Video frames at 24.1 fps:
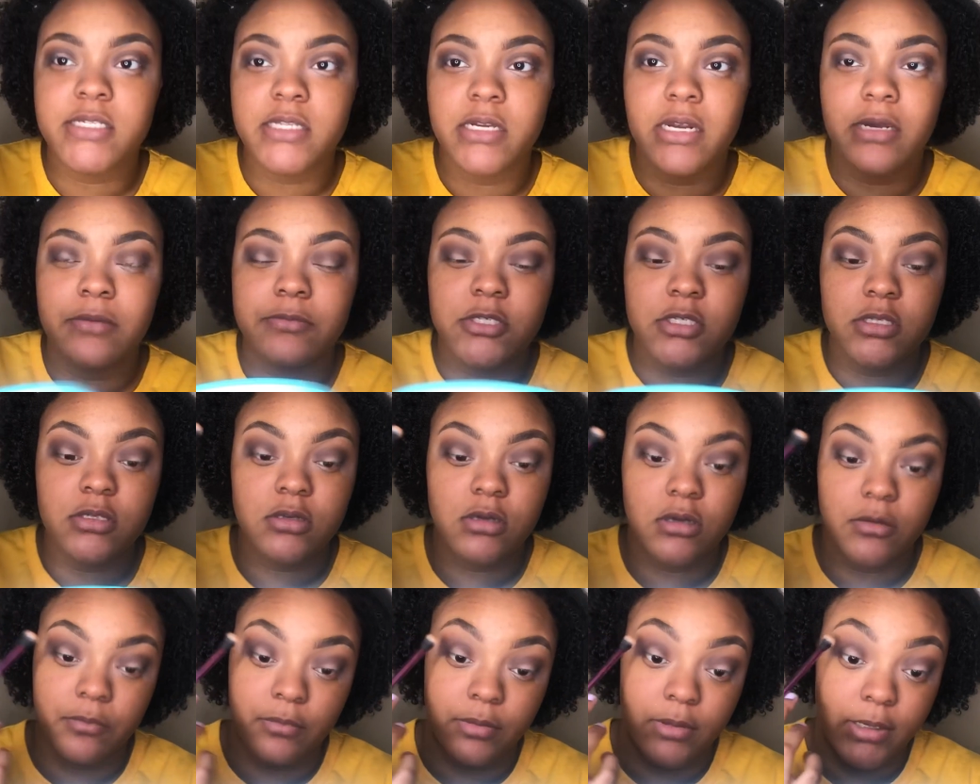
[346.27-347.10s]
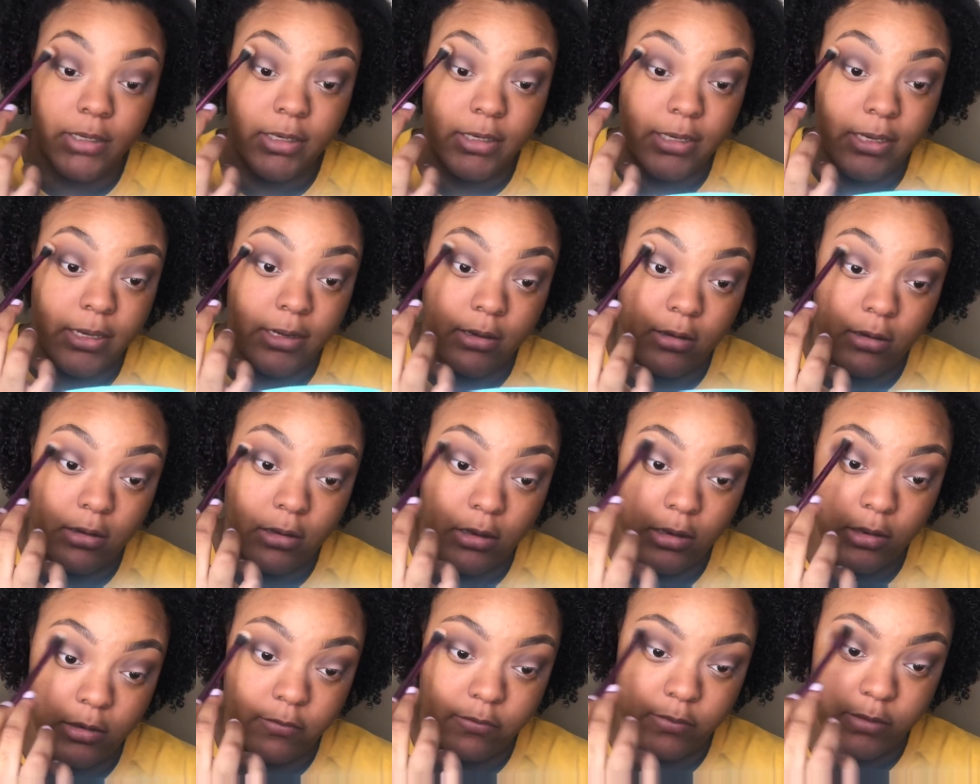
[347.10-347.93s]
now I'm just going to blend out
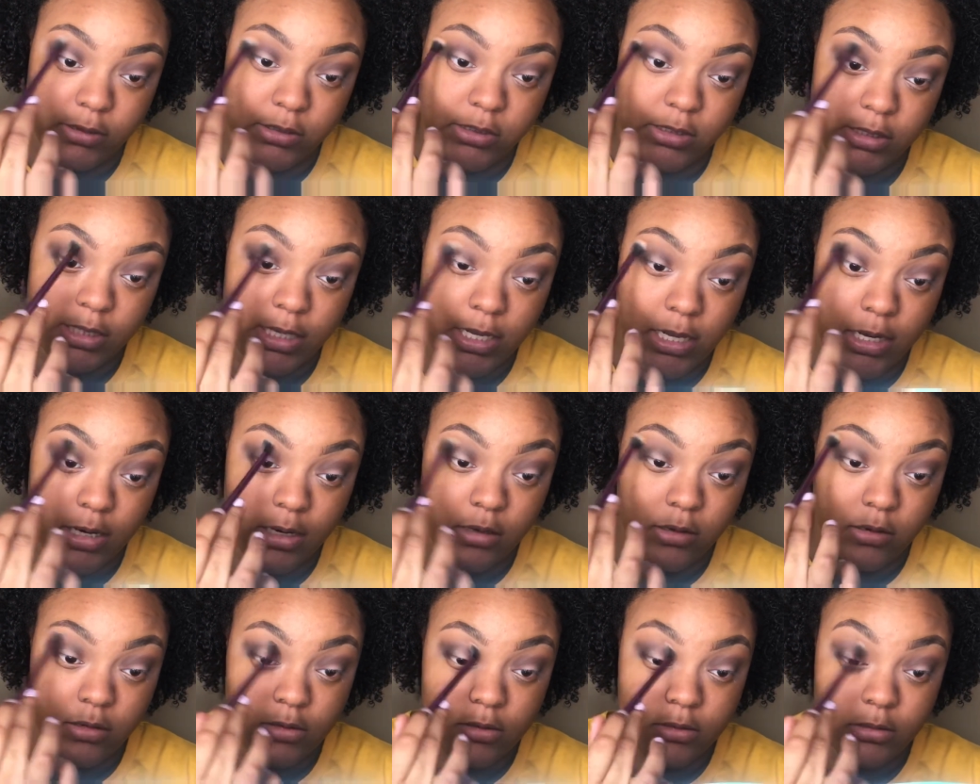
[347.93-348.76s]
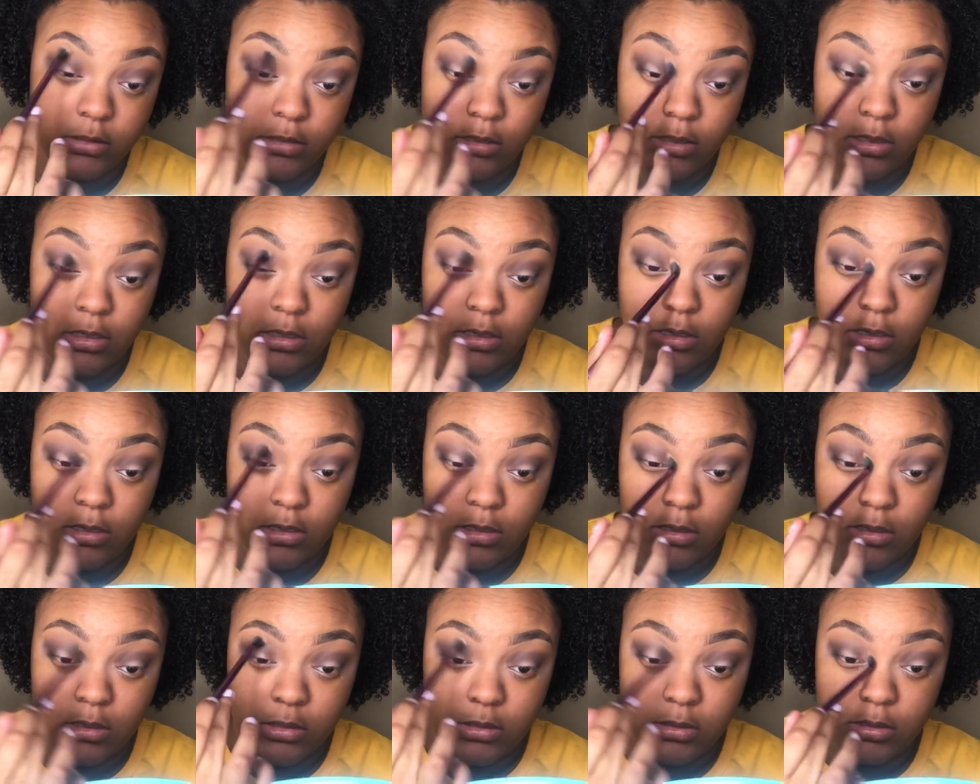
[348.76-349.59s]
all these shadows
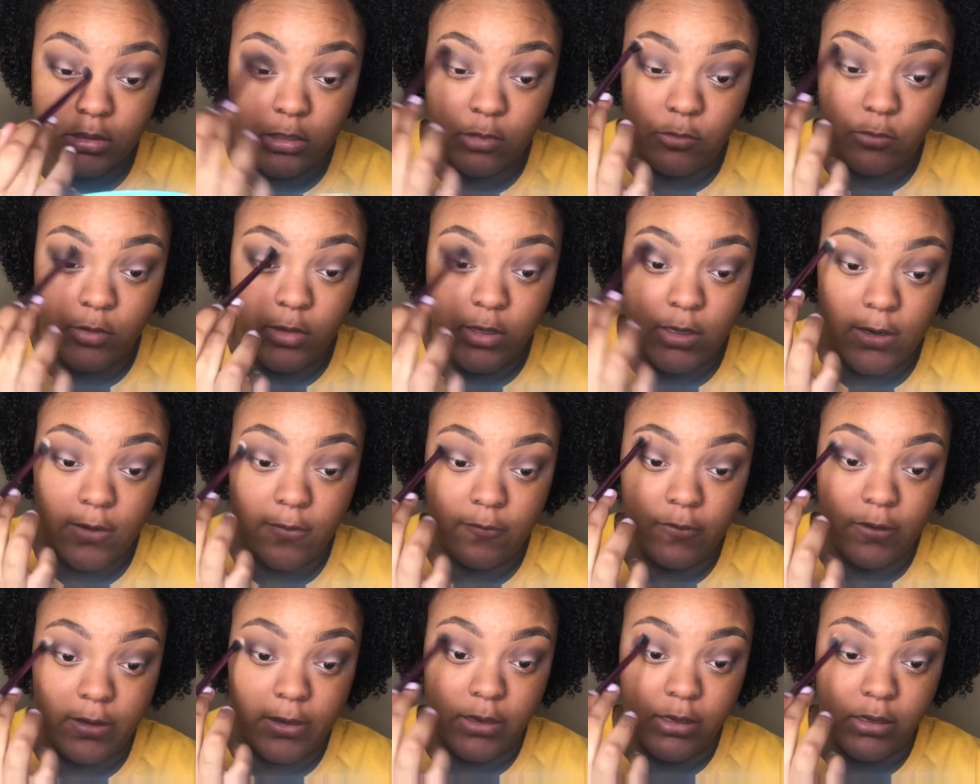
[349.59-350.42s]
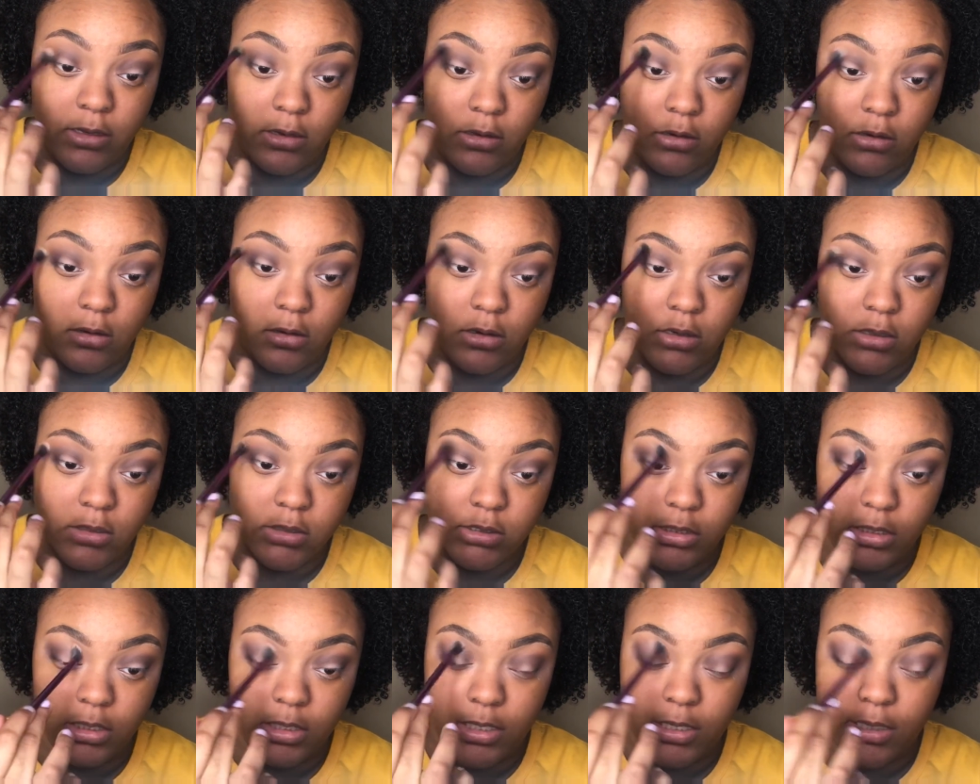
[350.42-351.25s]
so I won't have like any
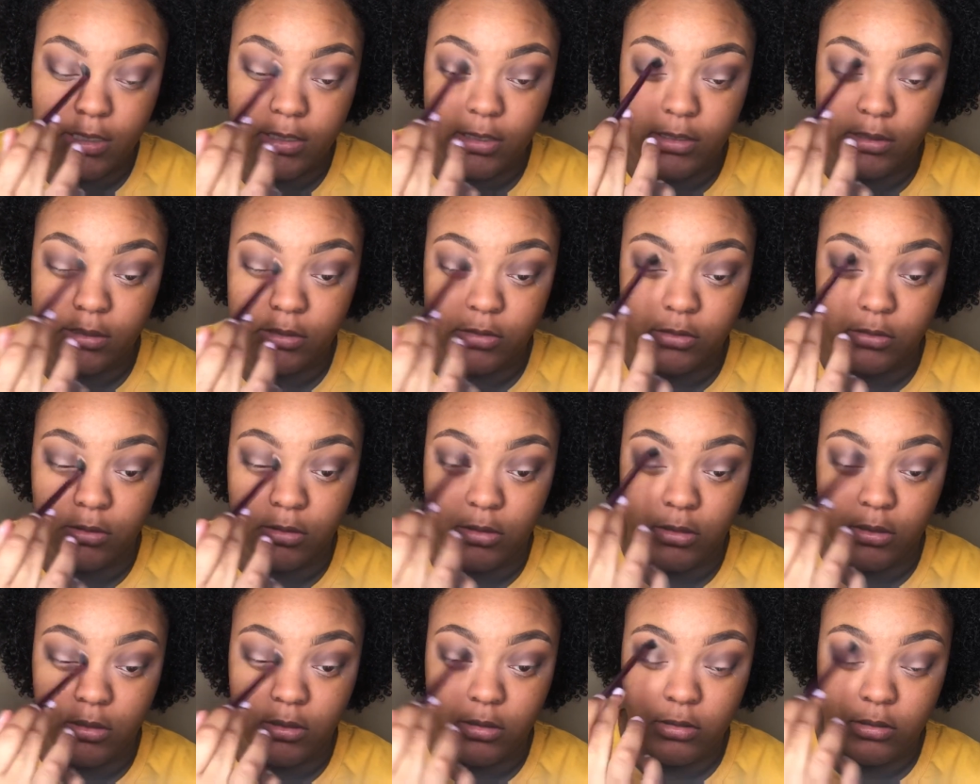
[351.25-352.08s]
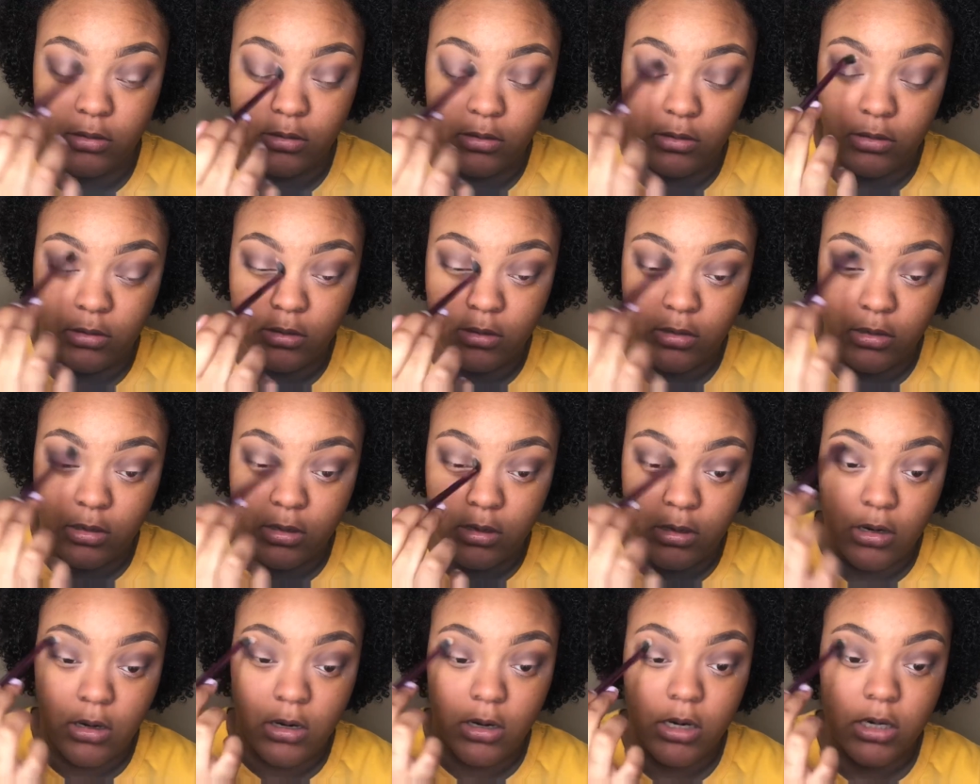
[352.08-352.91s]
harsh lines or
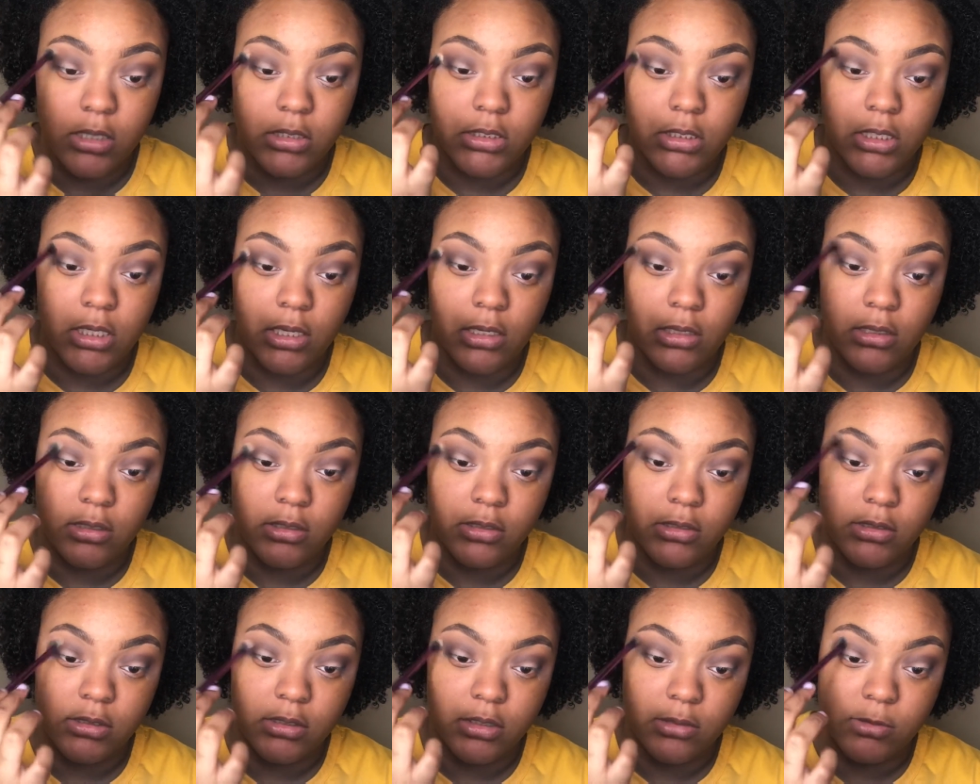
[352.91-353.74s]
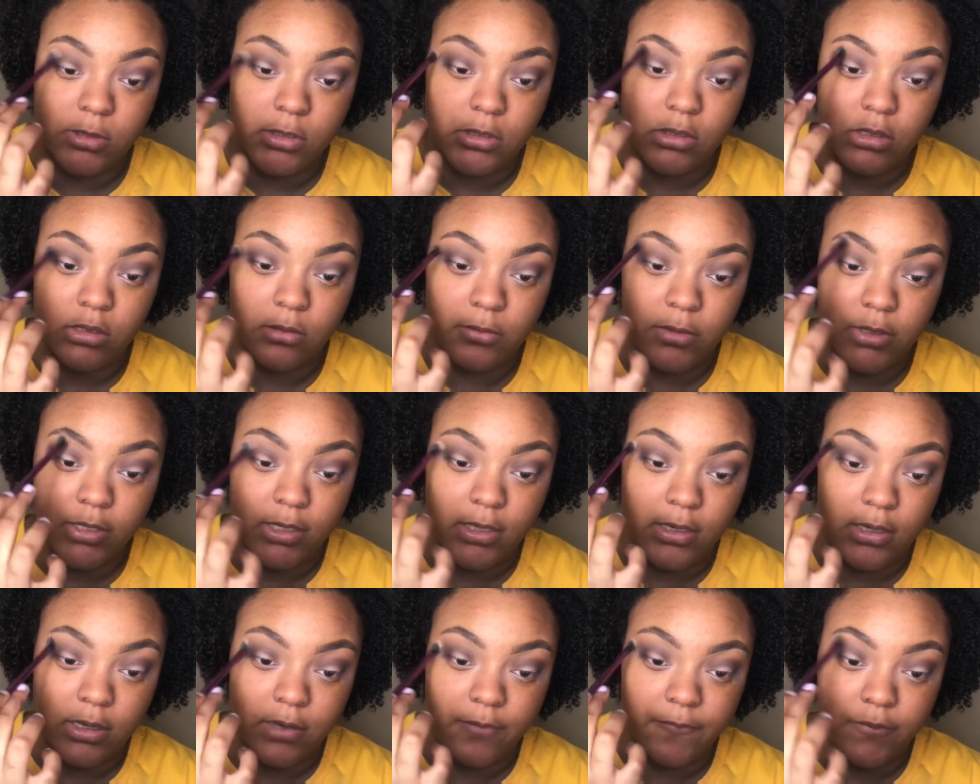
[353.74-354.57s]
harsh colors. So I'm just going to blend
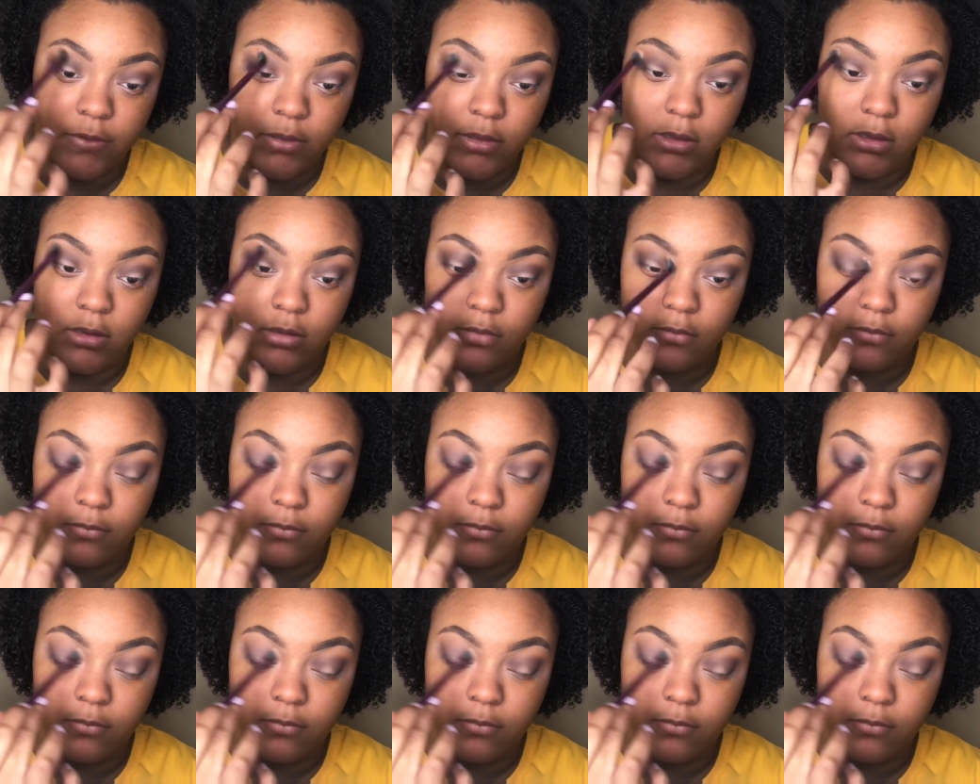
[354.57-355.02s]
out everything.